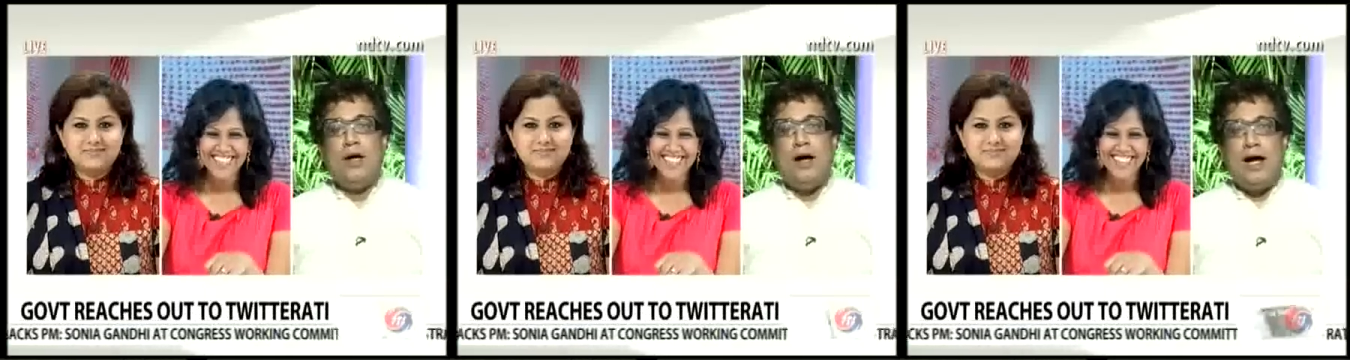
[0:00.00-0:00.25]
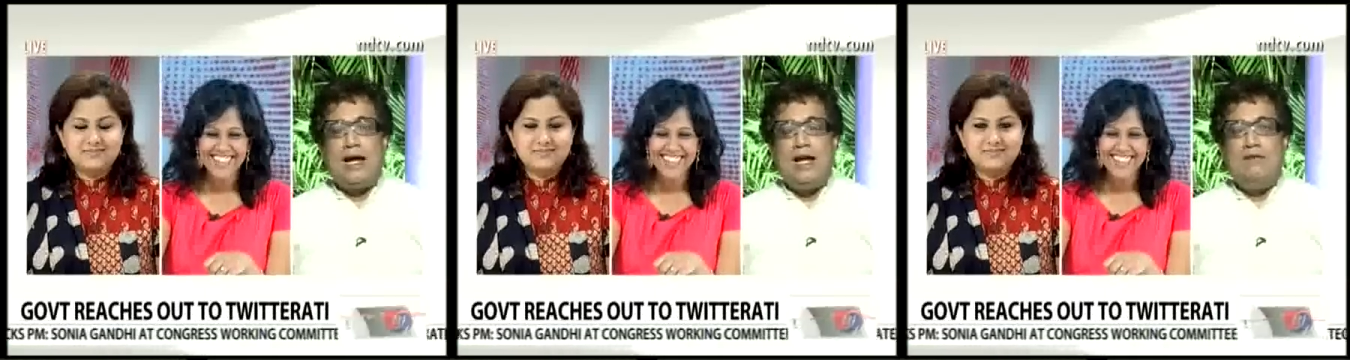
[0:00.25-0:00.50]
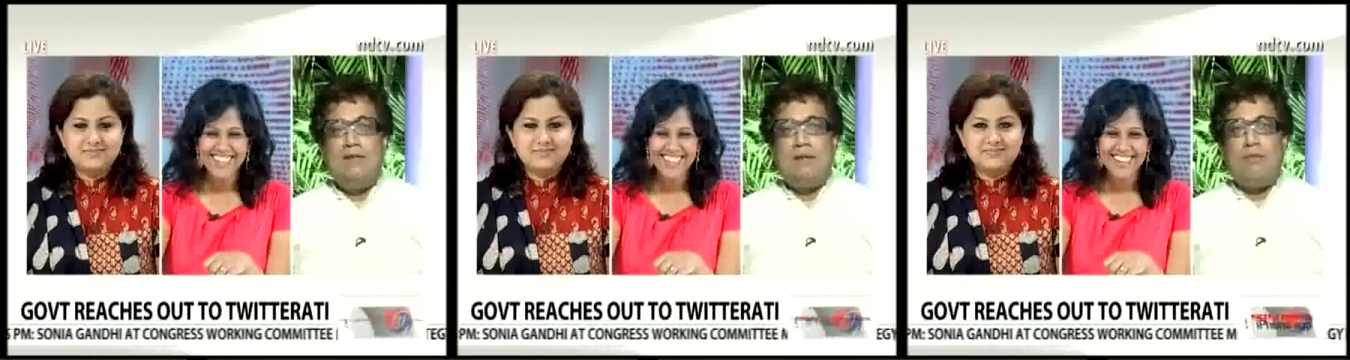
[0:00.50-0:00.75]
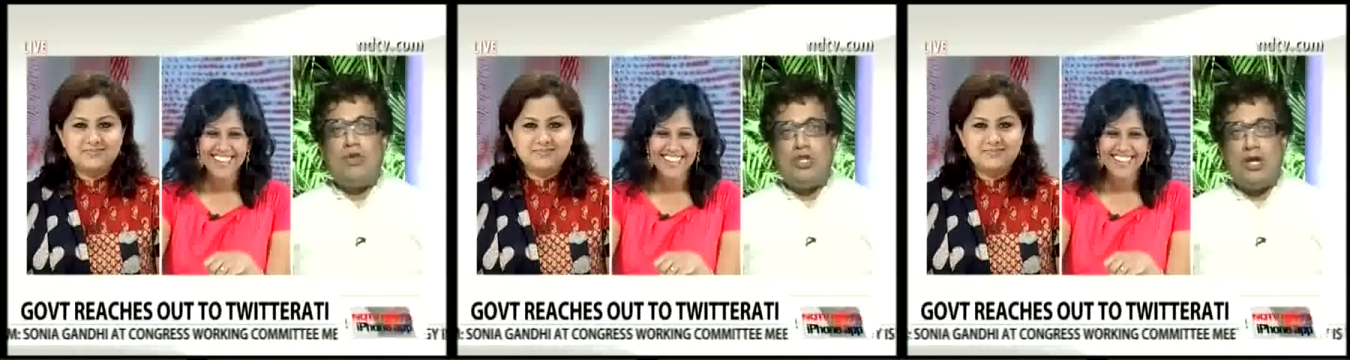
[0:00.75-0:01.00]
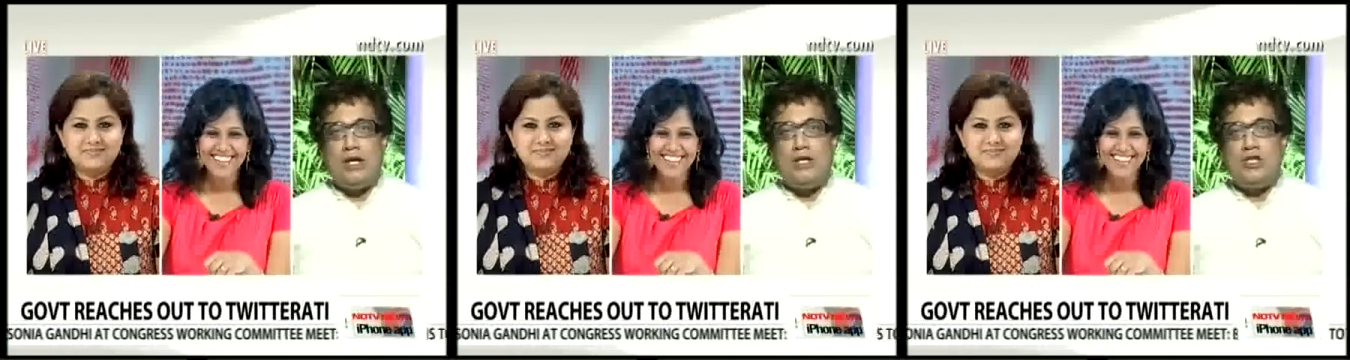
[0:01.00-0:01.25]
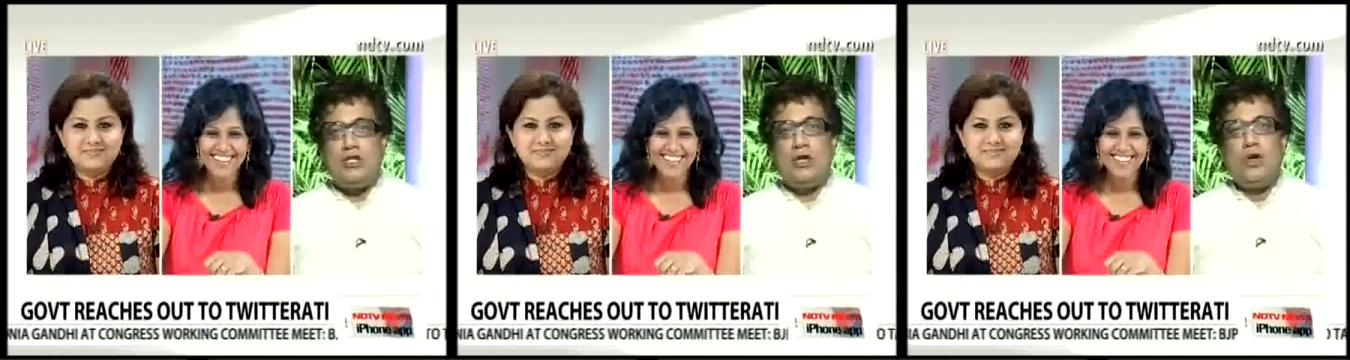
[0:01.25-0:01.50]
Speaker 1: I'd leave them to
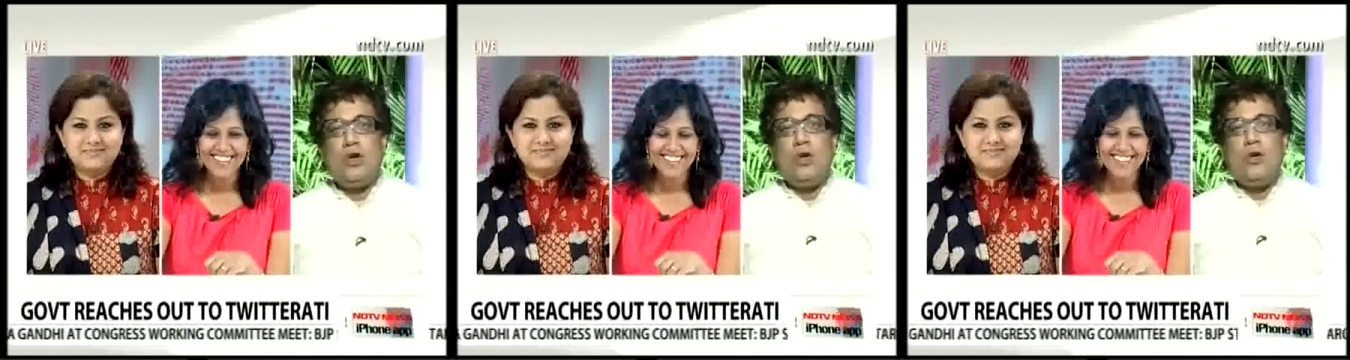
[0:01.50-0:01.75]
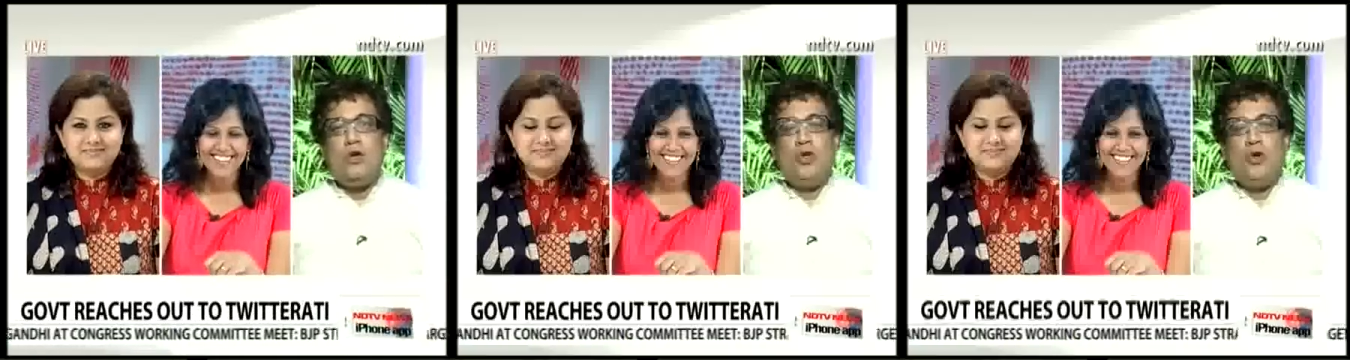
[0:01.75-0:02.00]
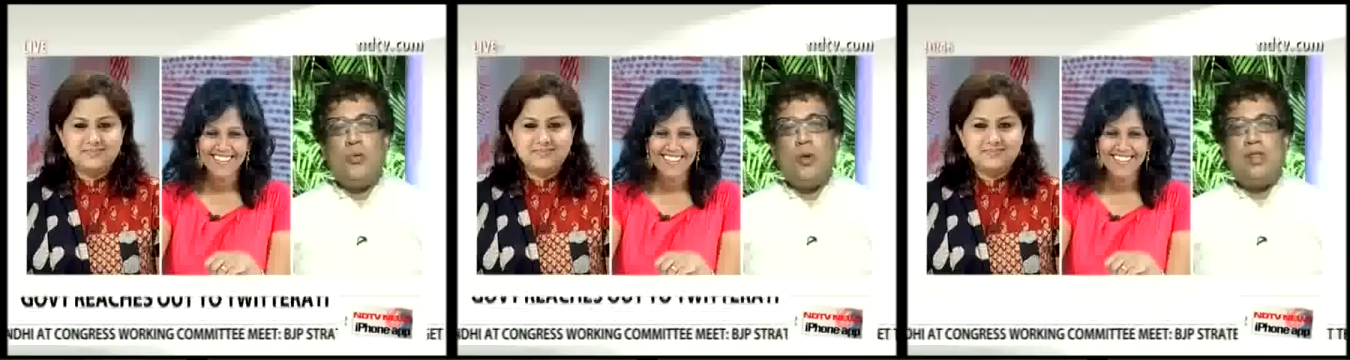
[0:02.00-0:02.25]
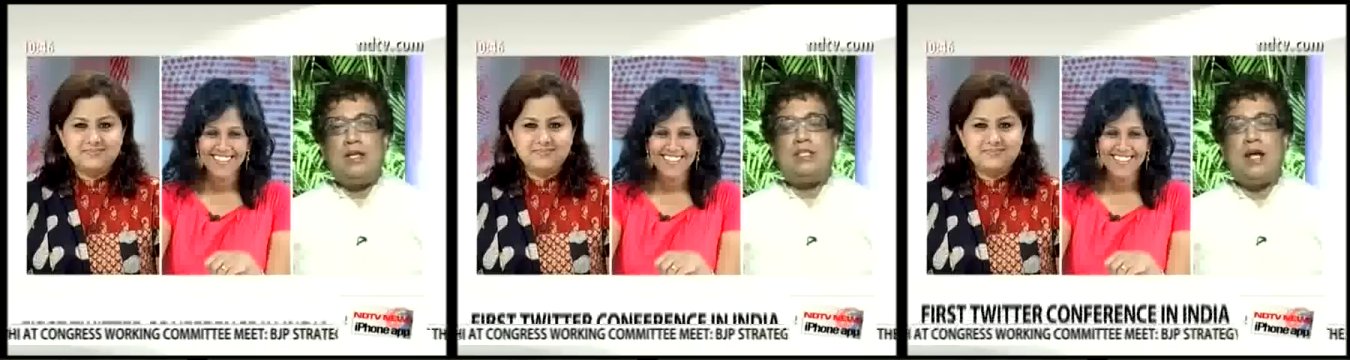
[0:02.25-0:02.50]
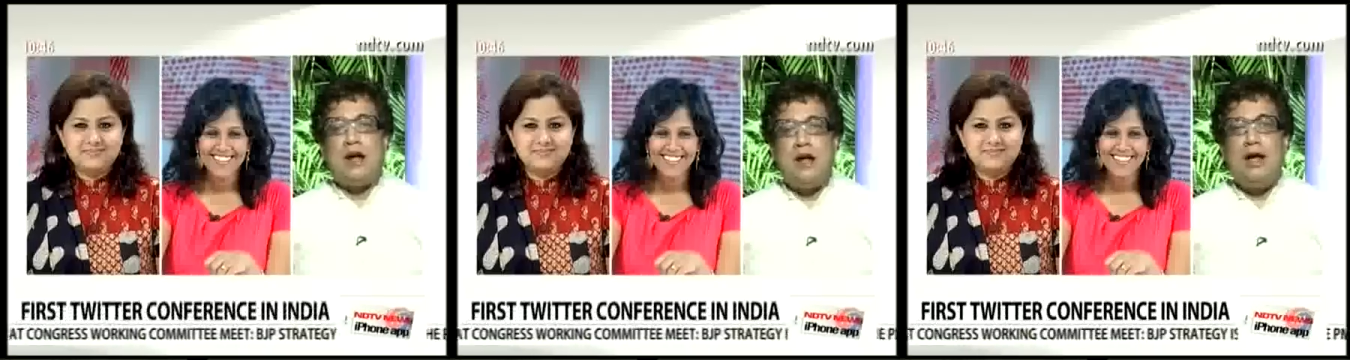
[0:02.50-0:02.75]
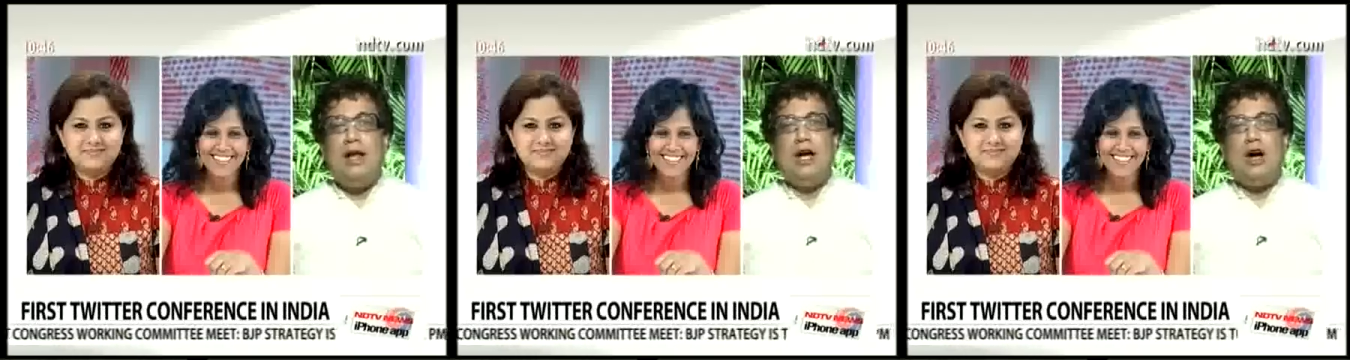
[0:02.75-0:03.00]
judge you know, whether
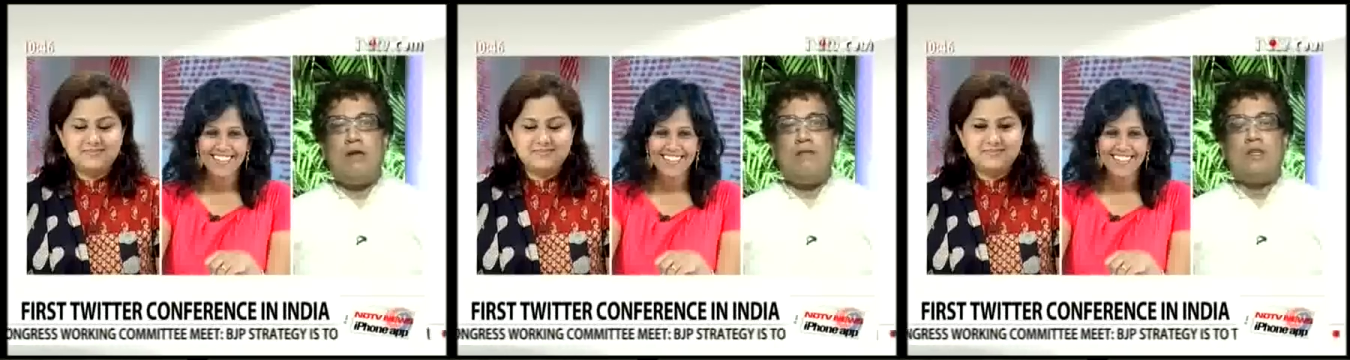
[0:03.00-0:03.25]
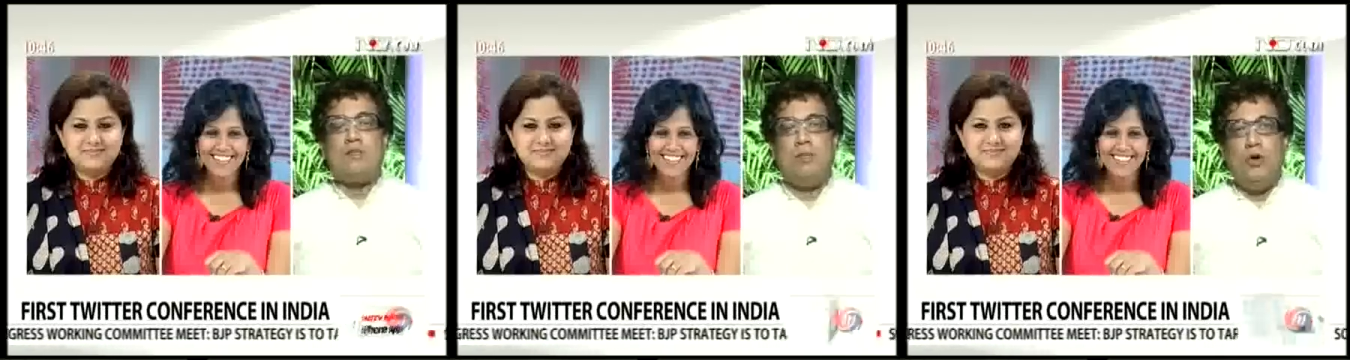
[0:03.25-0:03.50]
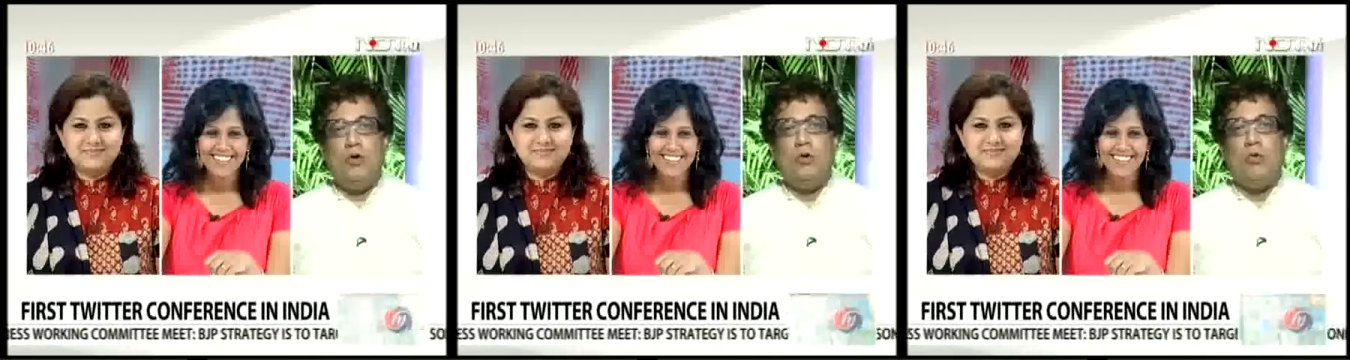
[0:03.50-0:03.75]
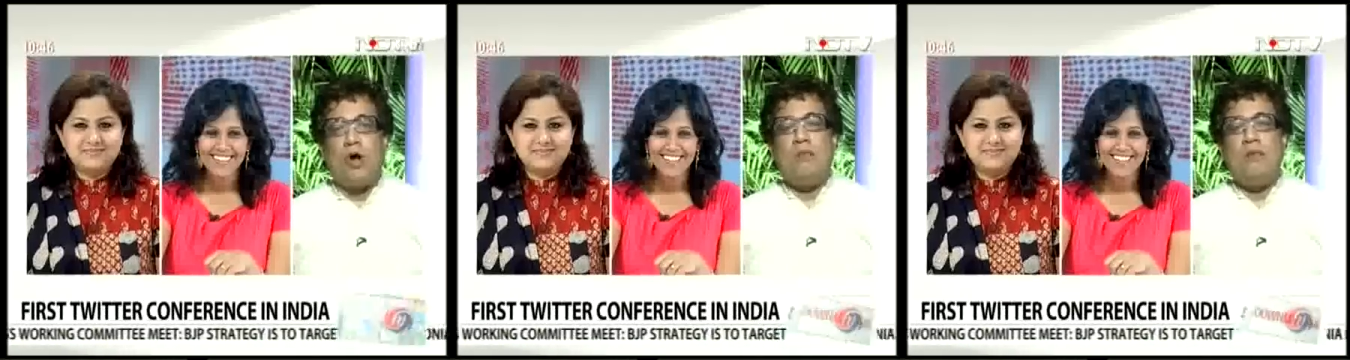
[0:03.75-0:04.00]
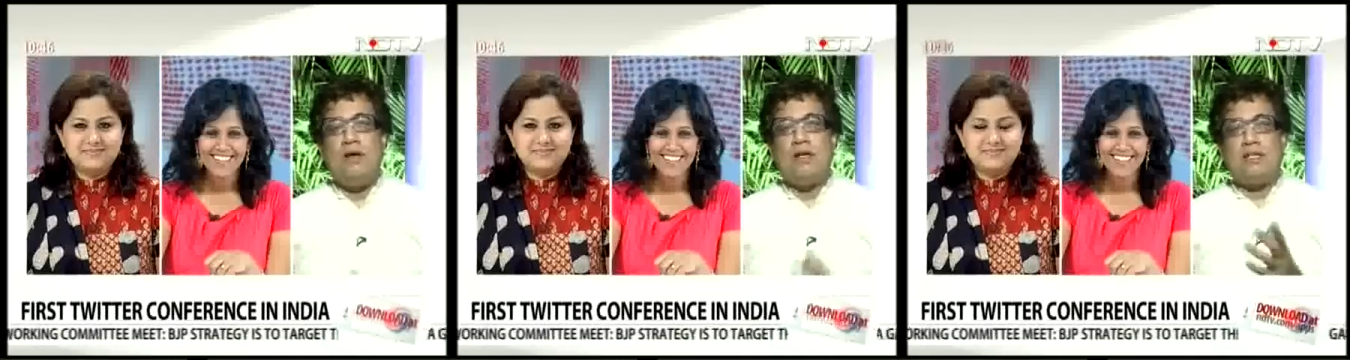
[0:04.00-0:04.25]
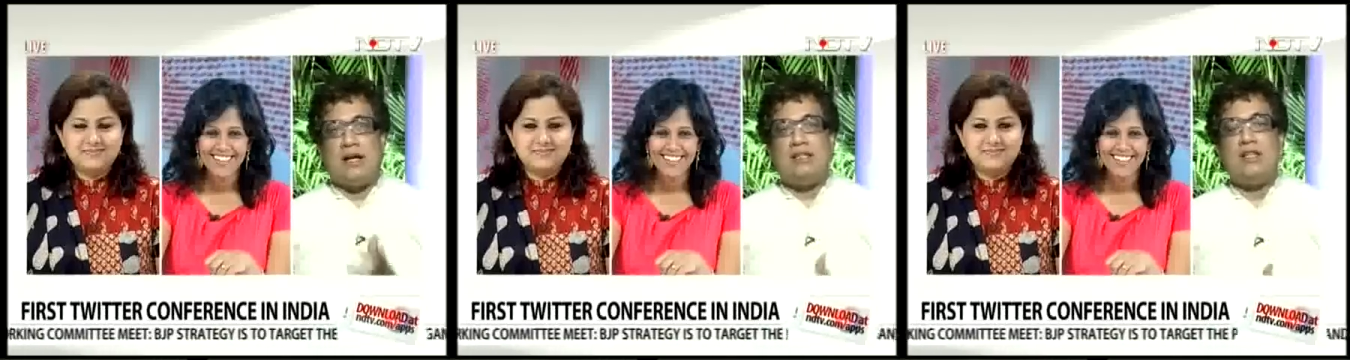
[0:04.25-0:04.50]
suddenly out of this blue, what are we
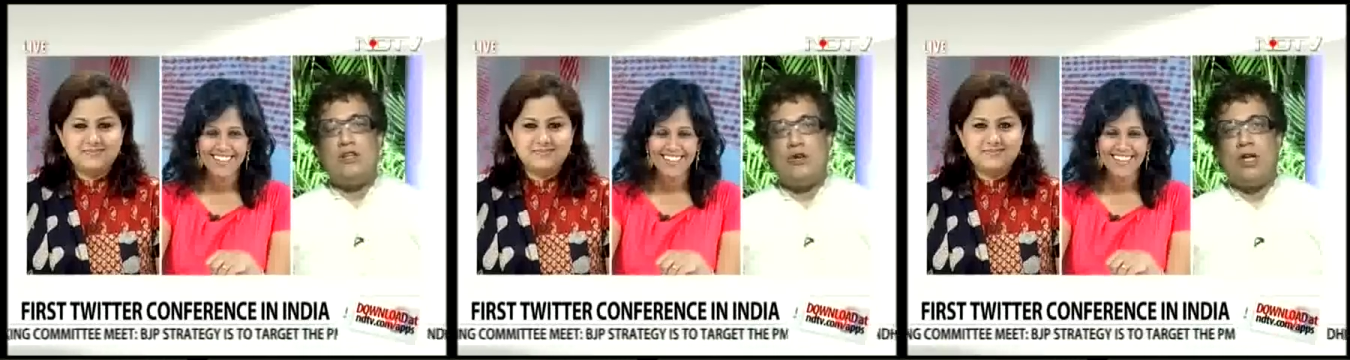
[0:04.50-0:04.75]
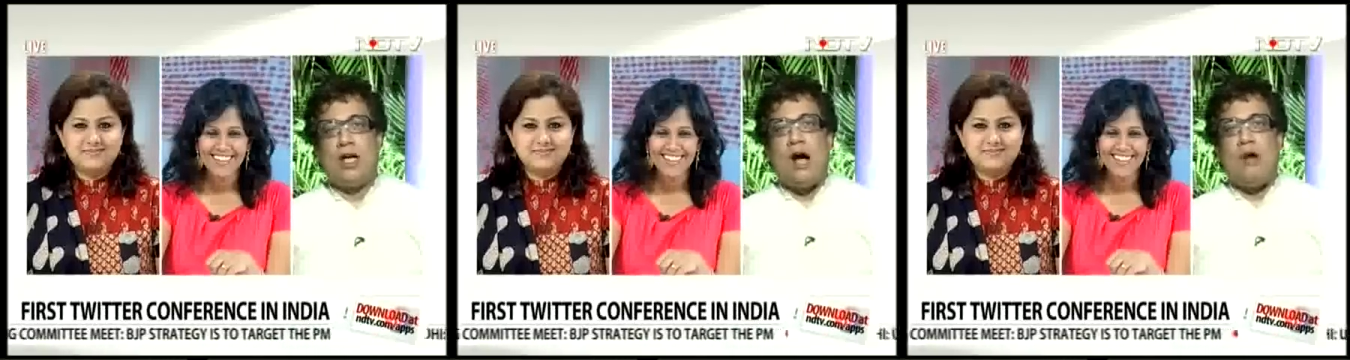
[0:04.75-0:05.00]
discussing today?